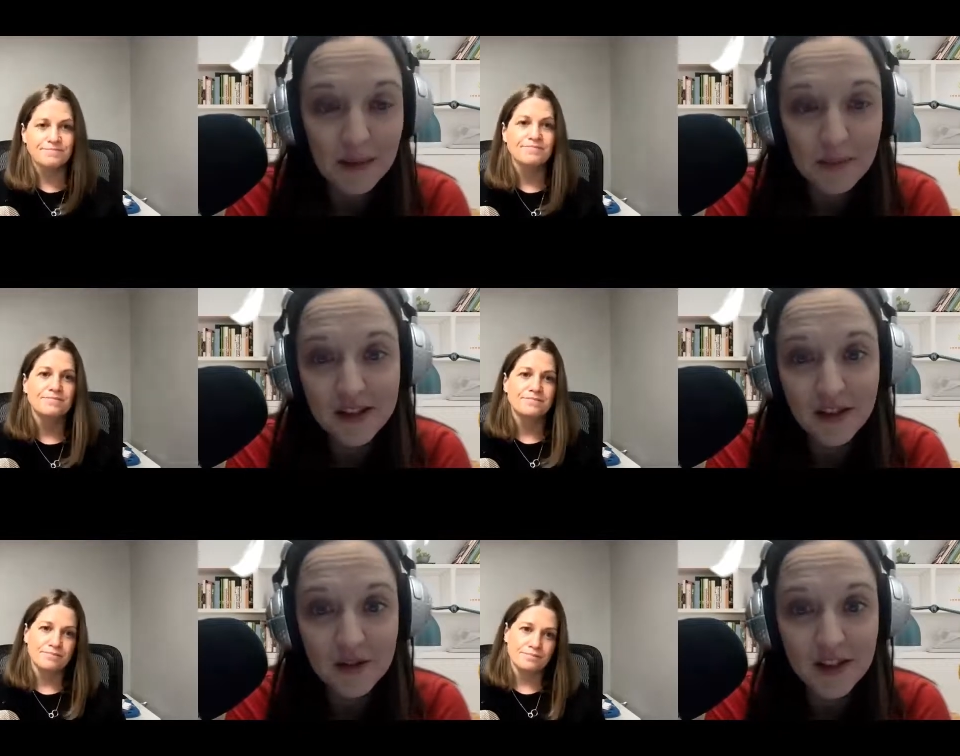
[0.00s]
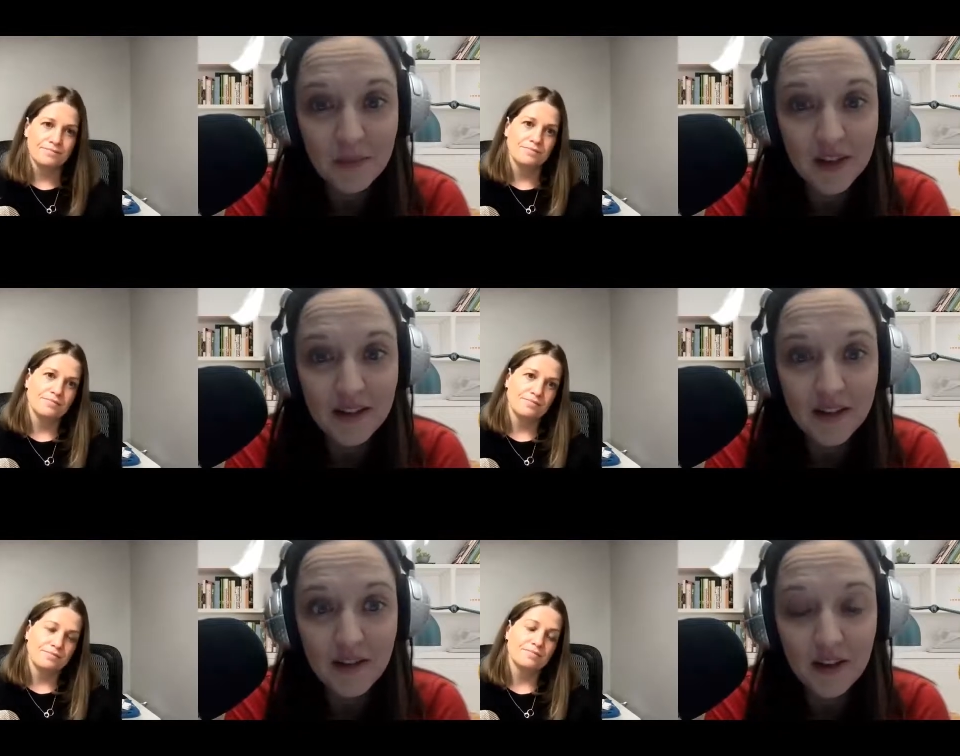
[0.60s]
Speaker 1: maybe there's something
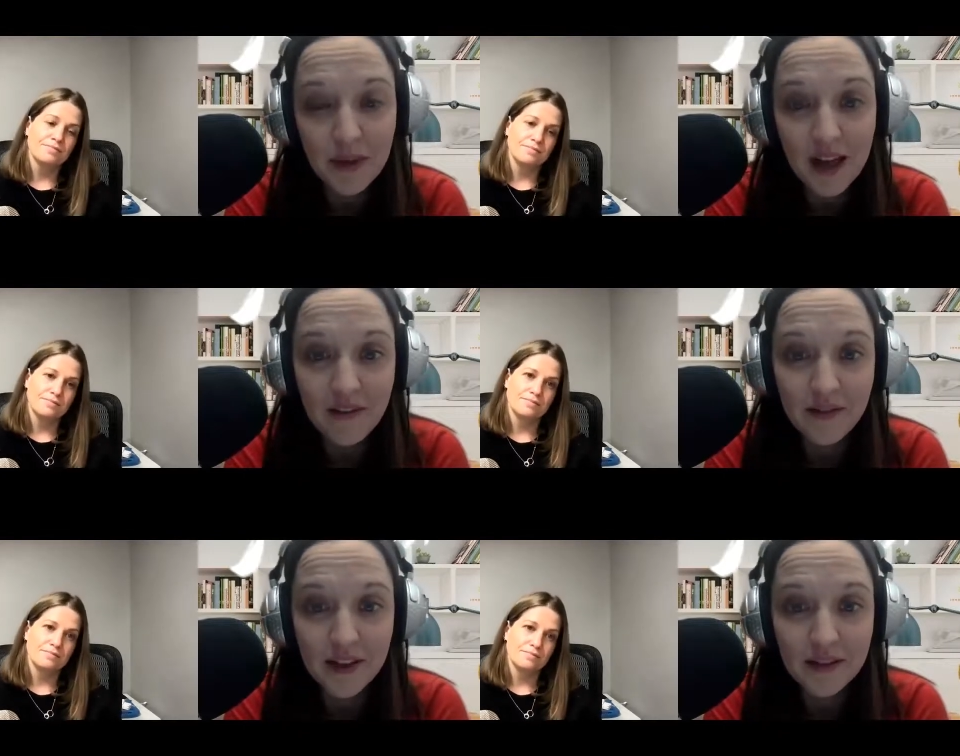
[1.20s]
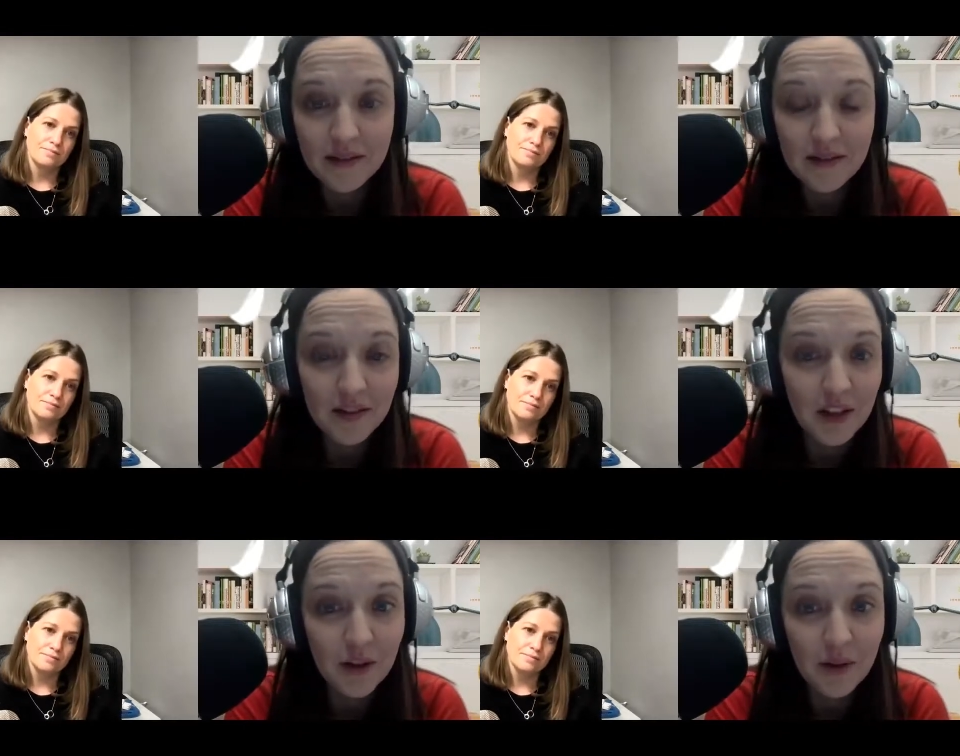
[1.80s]
there that we haven't
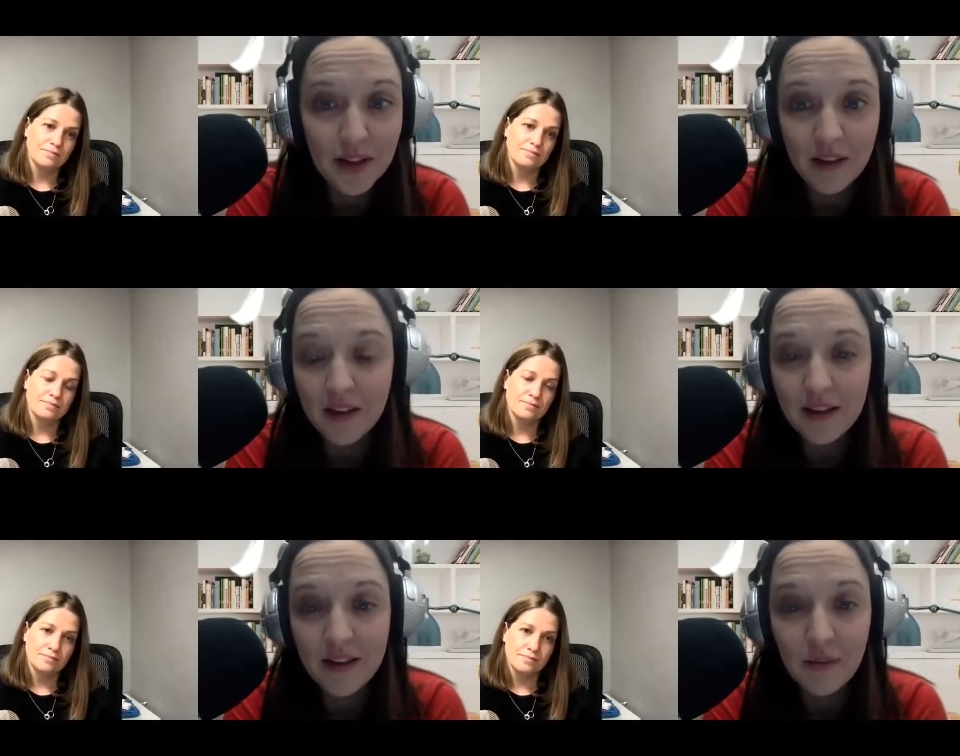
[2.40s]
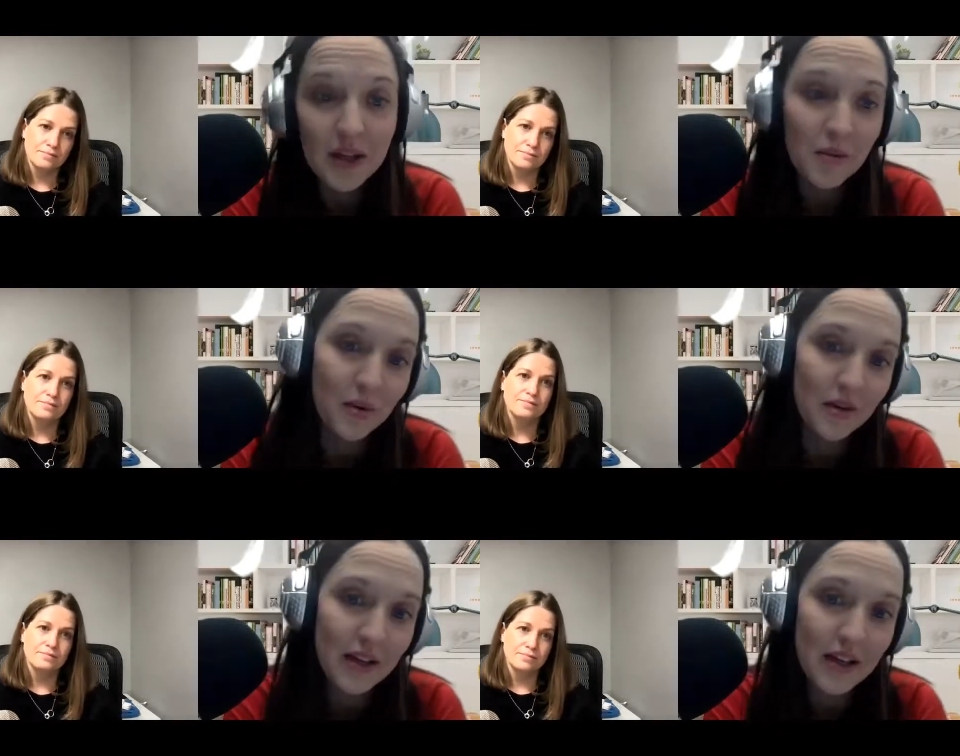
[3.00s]
you know hit on that we could
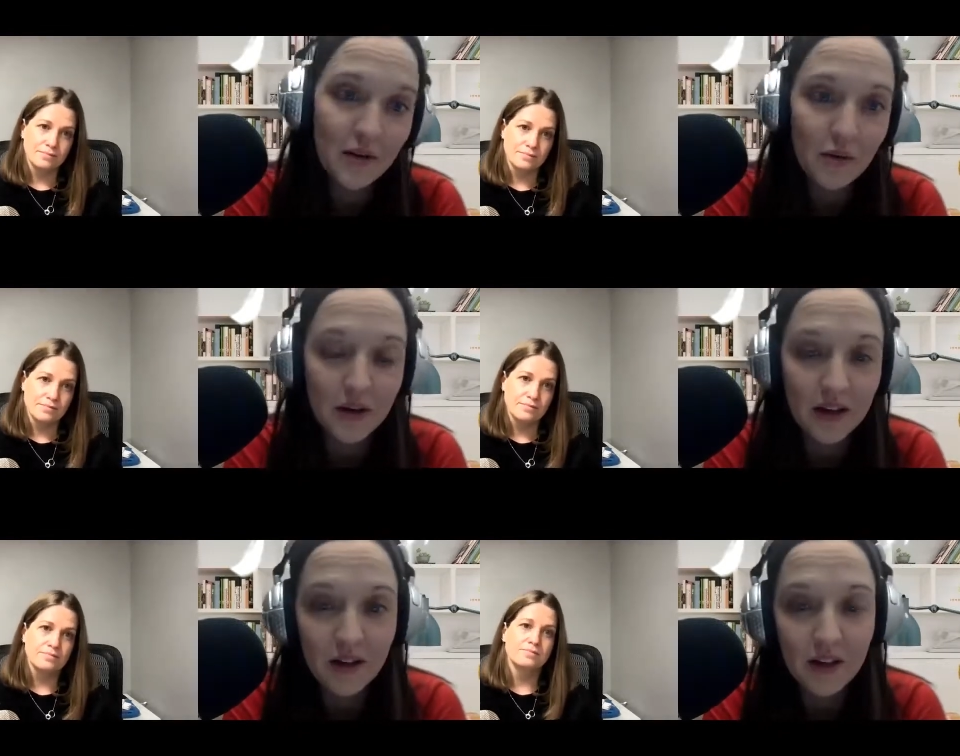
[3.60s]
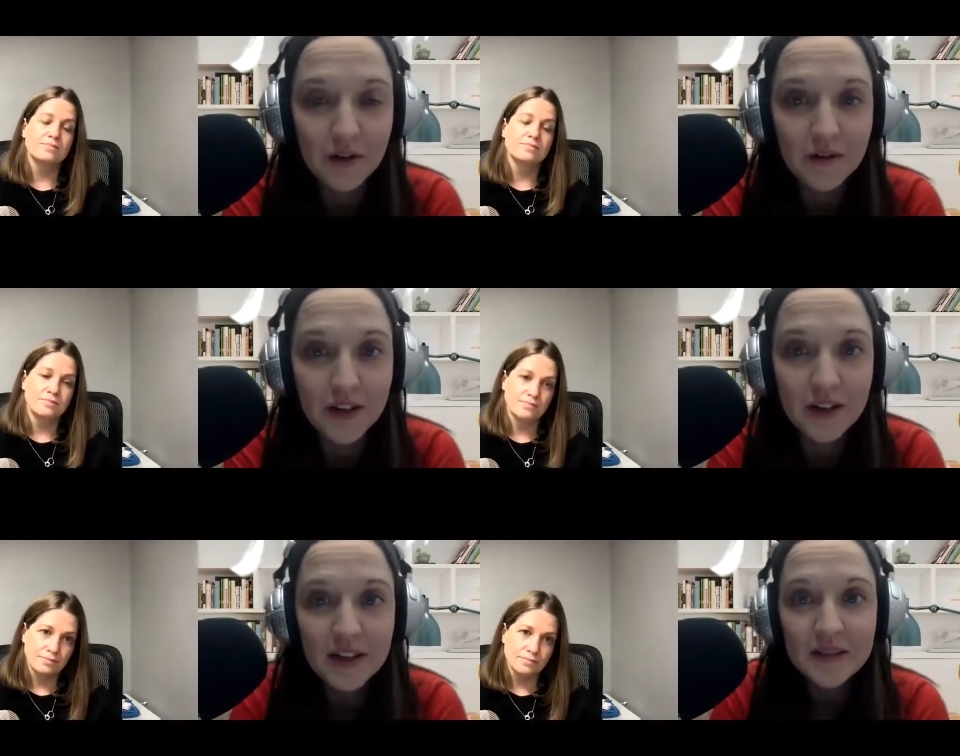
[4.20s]
pull in or carry
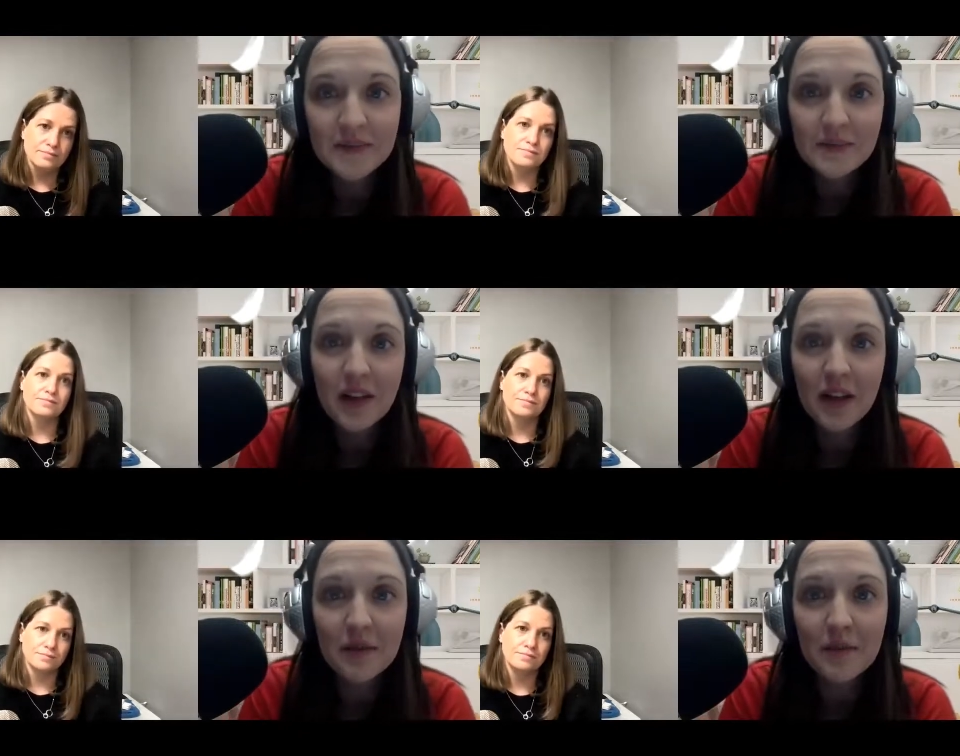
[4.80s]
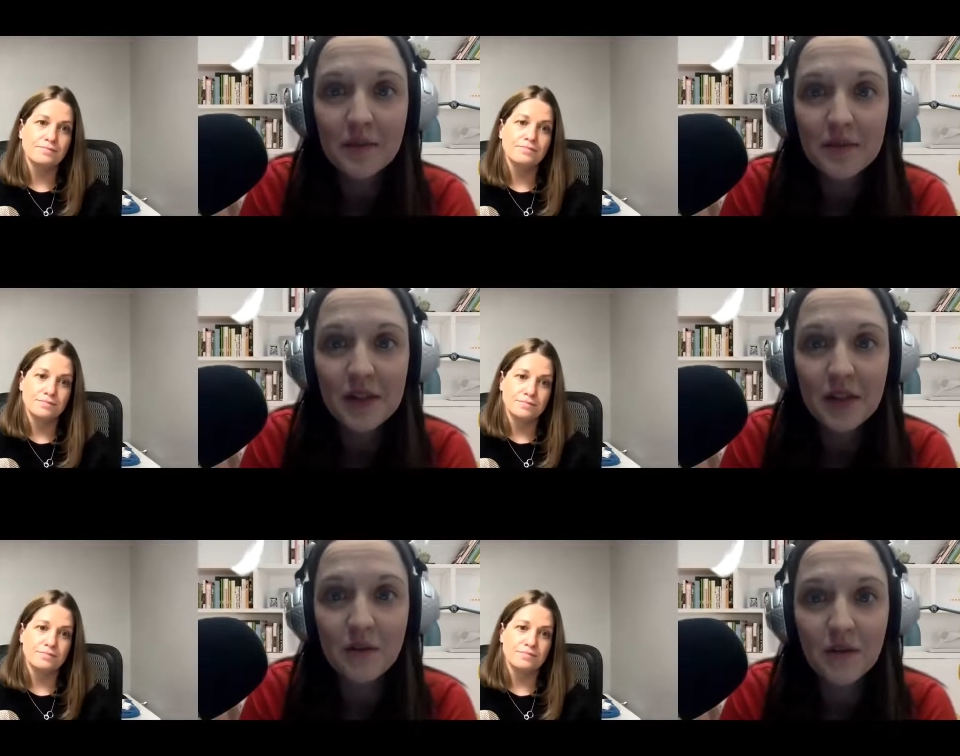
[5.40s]
over mm-hmm. um,
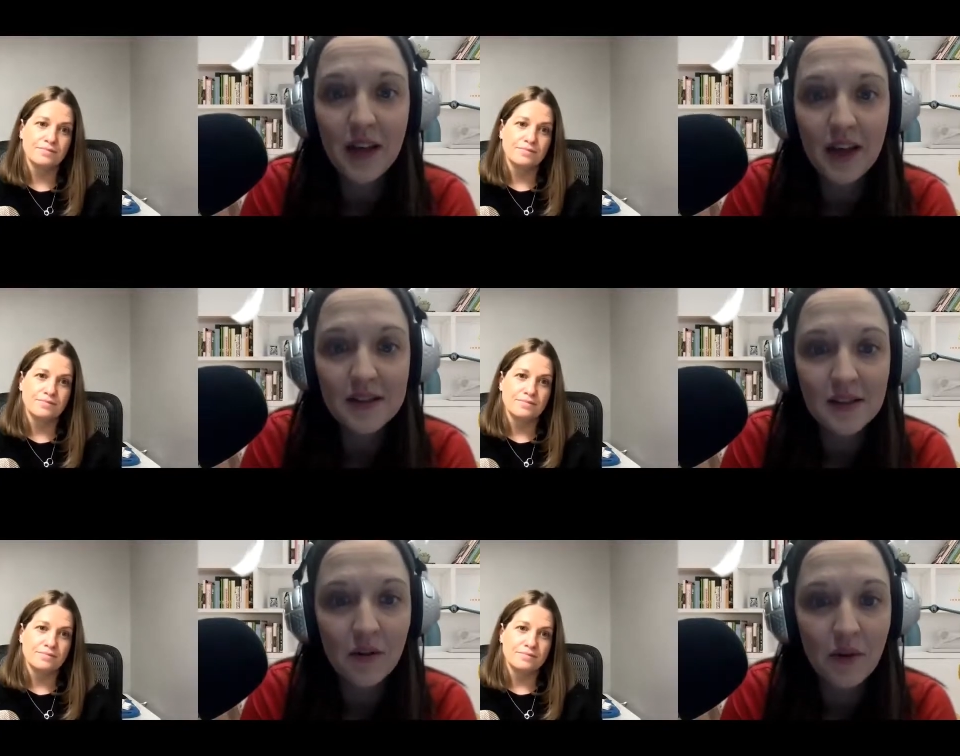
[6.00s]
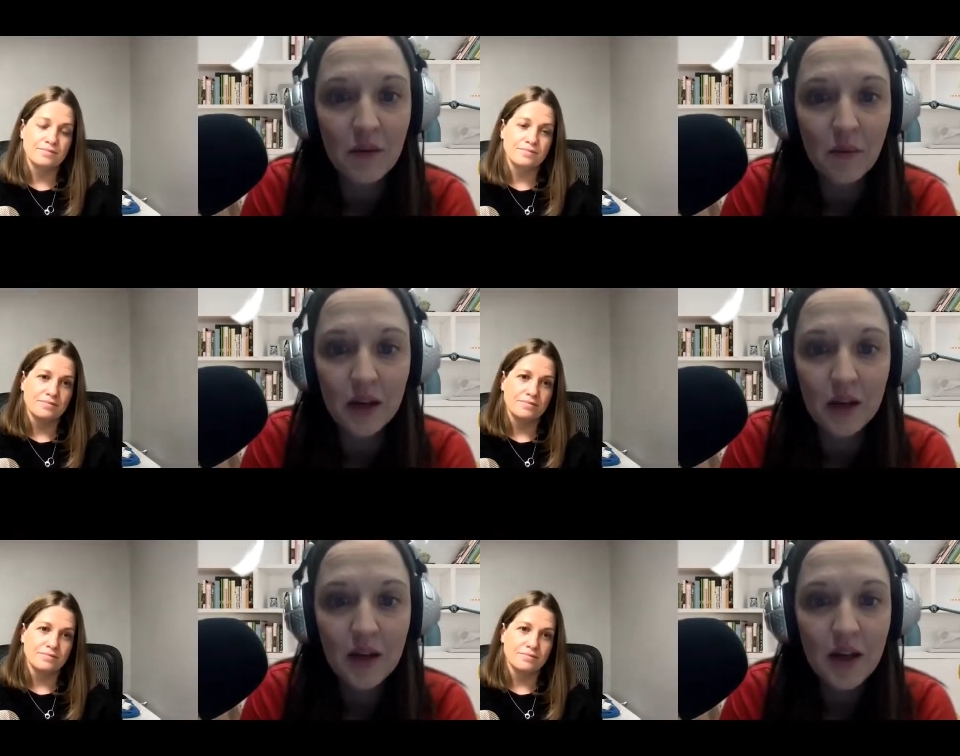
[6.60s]
so yes great one